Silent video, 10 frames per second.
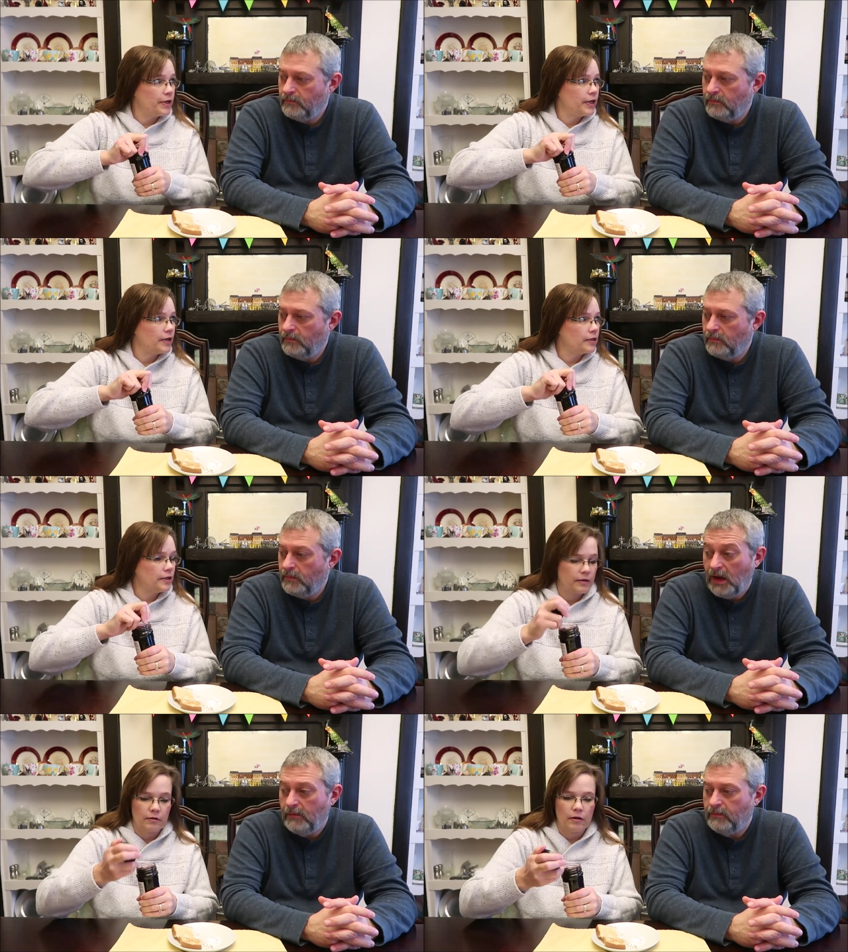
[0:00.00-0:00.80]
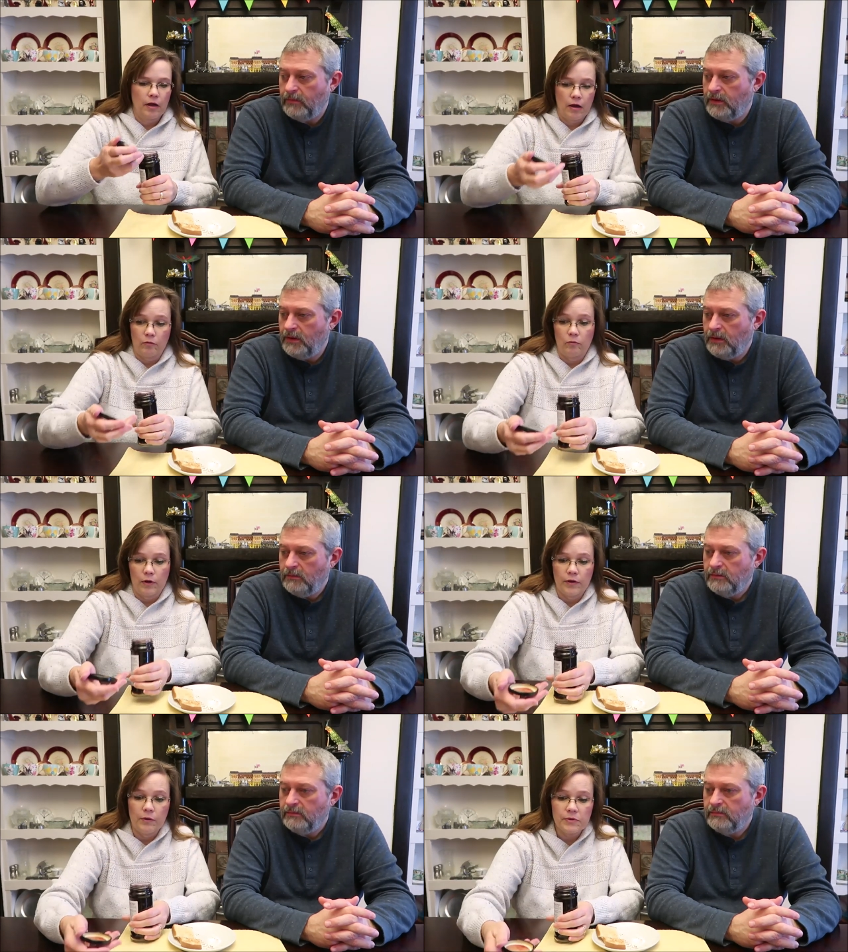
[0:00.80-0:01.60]
Speaker 1: it yet? No. Oh,
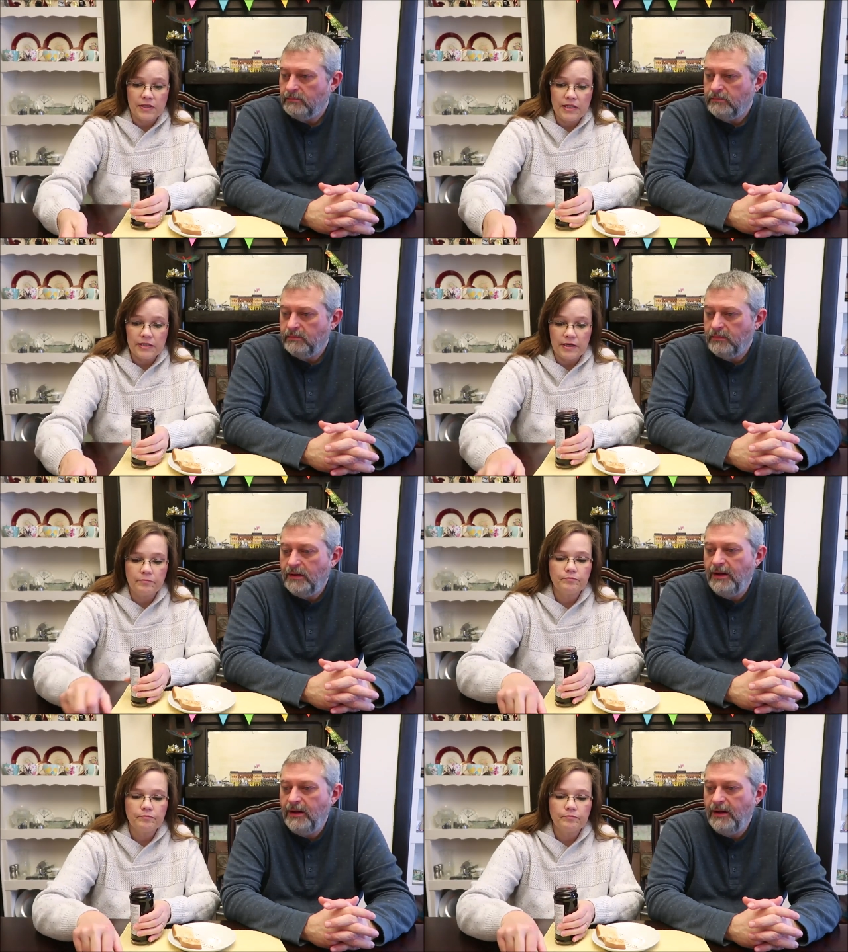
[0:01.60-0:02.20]
well that was easy.